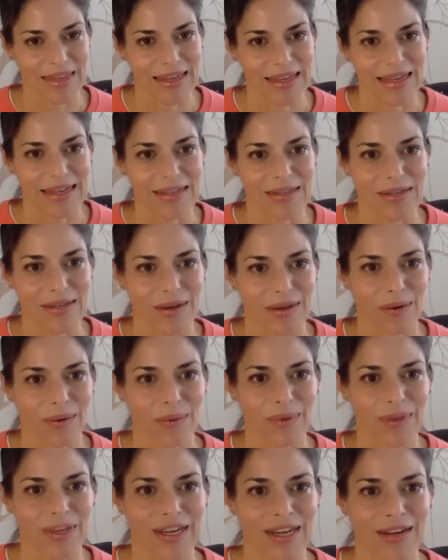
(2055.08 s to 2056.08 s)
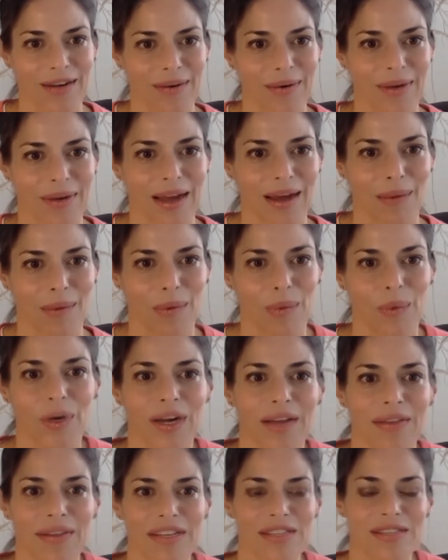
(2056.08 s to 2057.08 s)
So, I would work
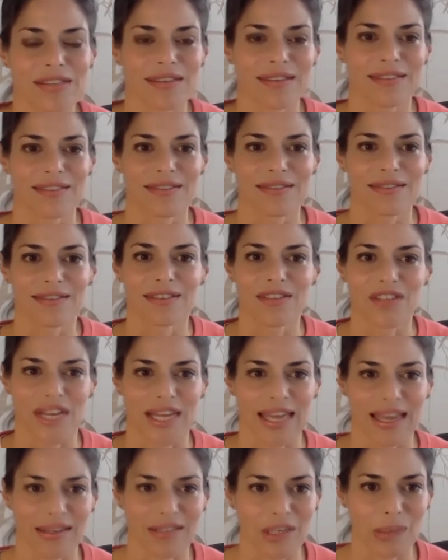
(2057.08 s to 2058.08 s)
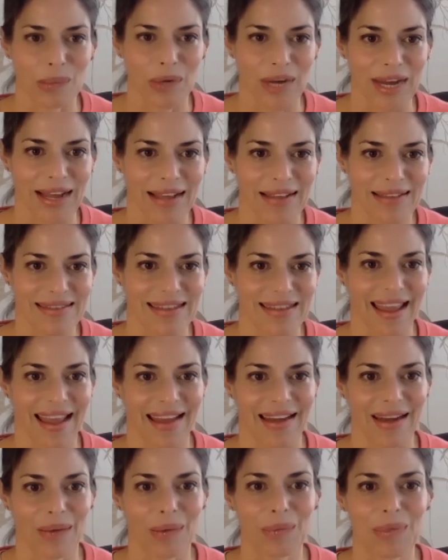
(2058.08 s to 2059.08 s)
on these gigantic brands,
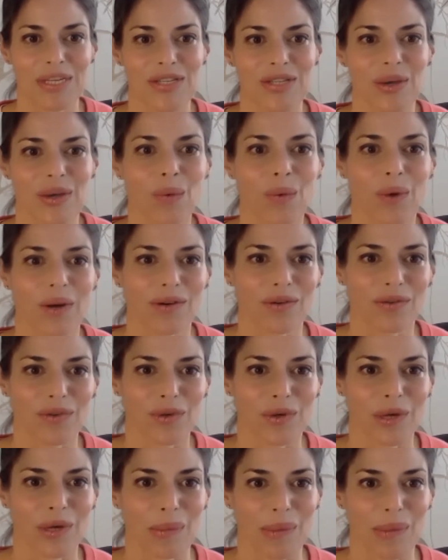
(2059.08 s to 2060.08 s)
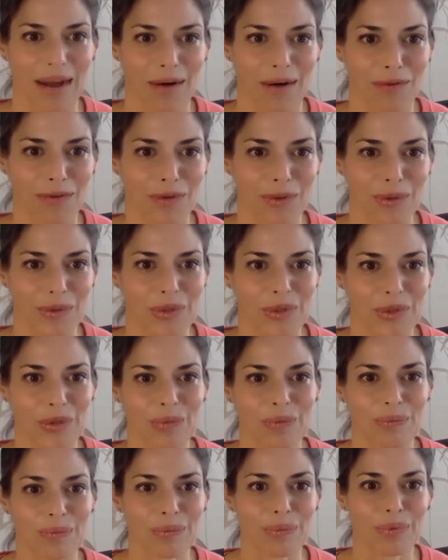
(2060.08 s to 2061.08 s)
and it would be so wonderful and powerful to
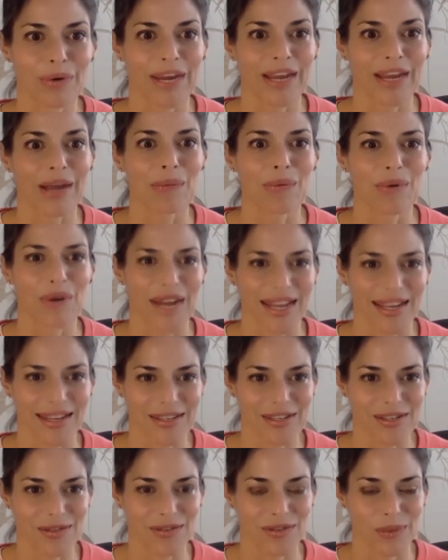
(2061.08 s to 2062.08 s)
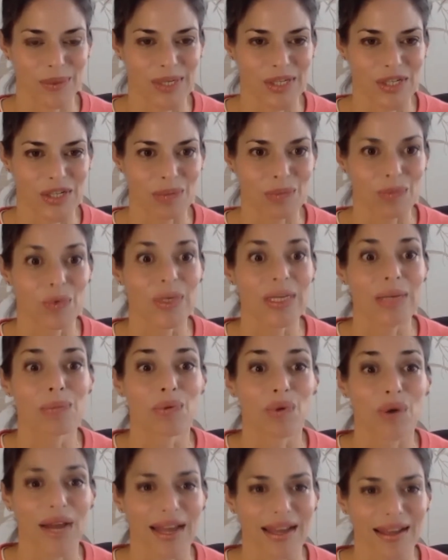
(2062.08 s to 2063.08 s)
bring a brand to fruition,
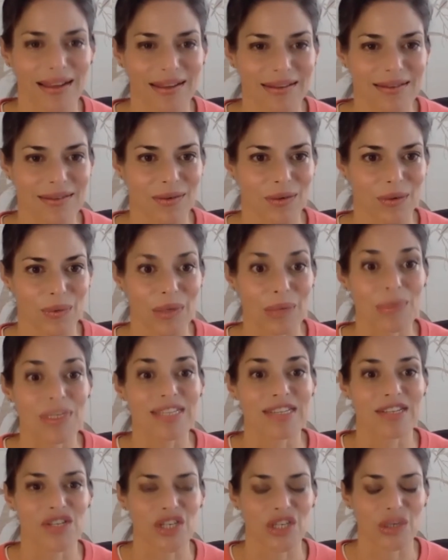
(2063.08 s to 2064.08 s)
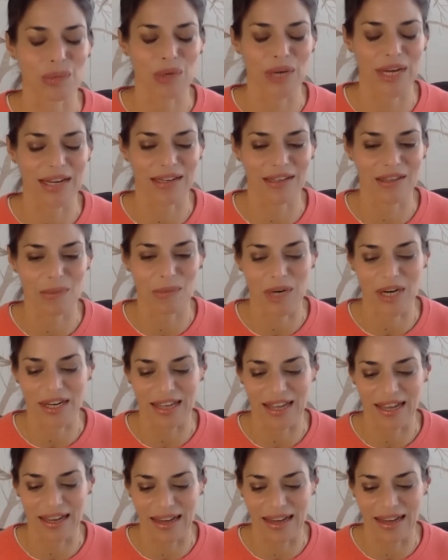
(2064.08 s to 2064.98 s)
rebrand or reposition a brand in the market.